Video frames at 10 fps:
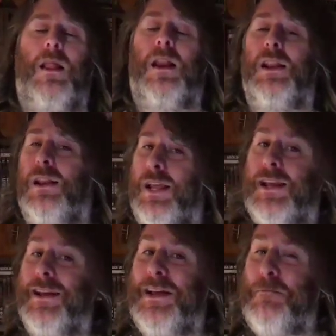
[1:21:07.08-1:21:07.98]

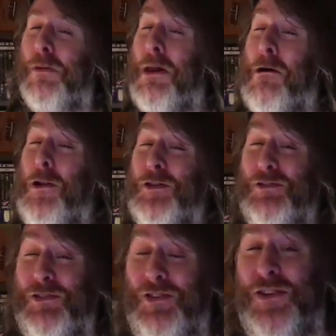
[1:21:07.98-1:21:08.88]
Legally
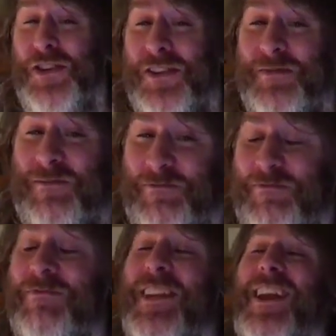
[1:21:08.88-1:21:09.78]
Blonde.
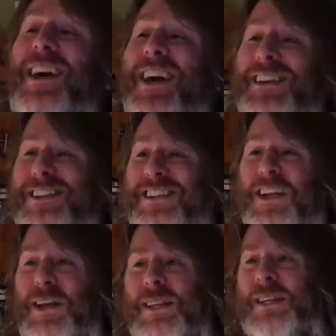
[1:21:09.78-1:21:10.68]
Yes.
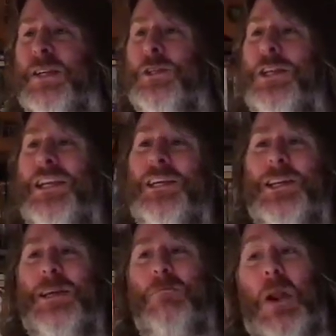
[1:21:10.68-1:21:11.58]

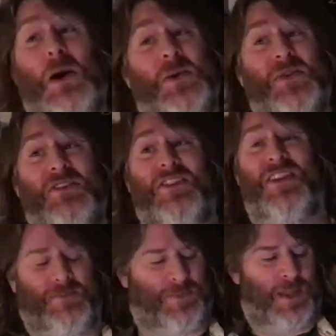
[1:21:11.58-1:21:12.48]
Legally Blonde.
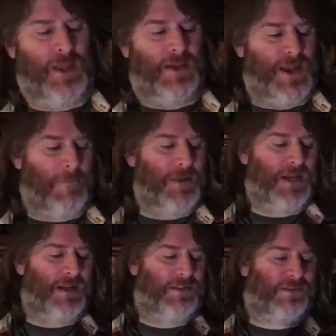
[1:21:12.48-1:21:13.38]

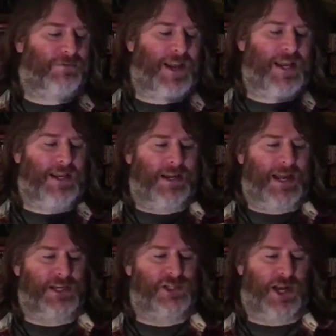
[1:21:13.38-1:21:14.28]
Number three,
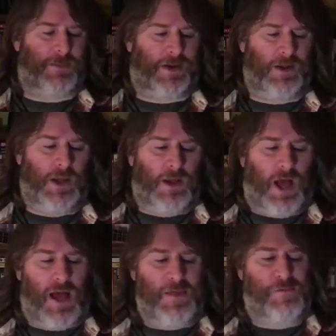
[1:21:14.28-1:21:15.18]
ladies and gentlemen.
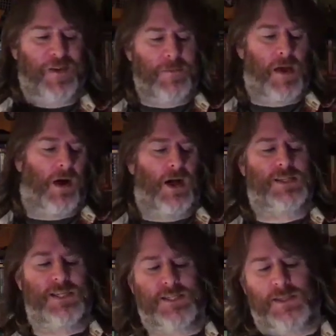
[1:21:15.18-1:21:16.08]
The female
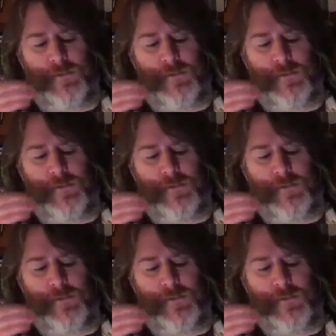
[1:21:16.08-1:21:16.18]
artist that